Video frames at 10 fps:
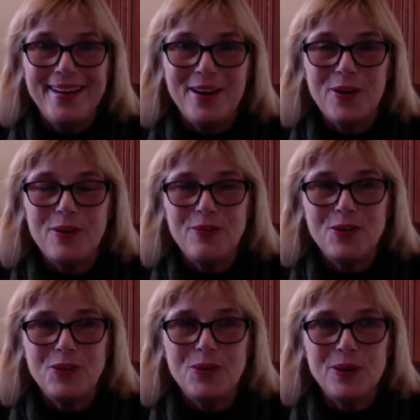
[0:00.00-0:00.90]
Or if you're
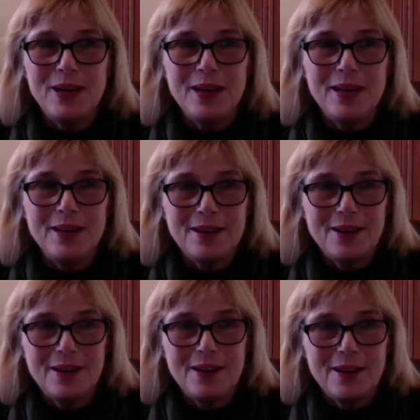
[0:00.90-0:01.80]
doing
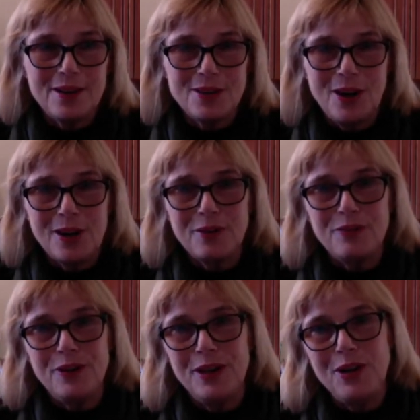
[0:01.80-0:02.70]

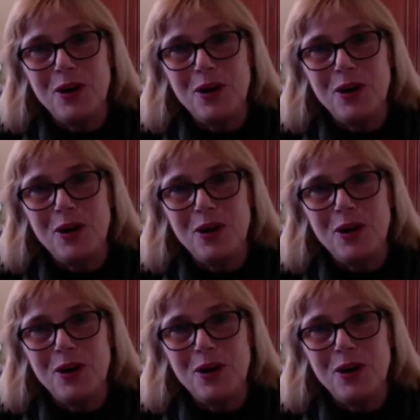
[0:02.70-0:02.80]
cartography,